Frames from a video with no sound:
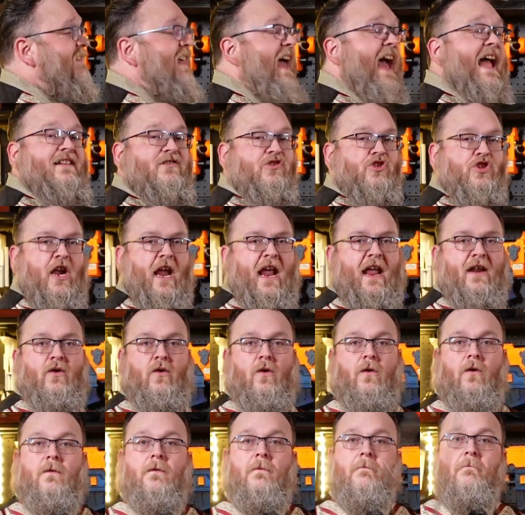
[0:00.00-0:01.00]
that
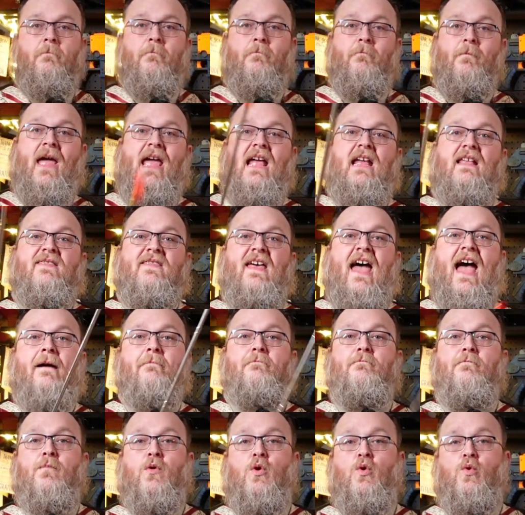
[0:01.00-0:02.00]
channel, make
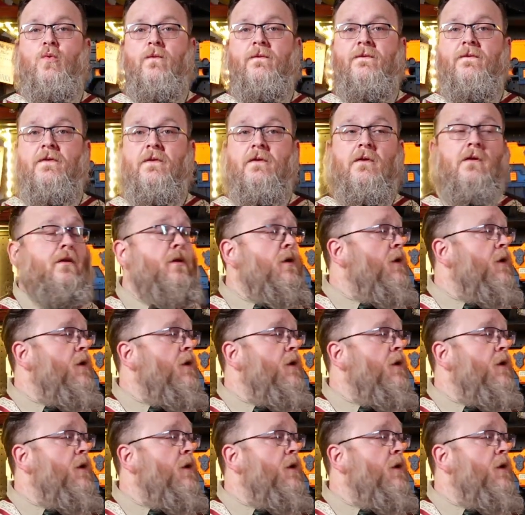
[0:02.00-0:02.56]
that move,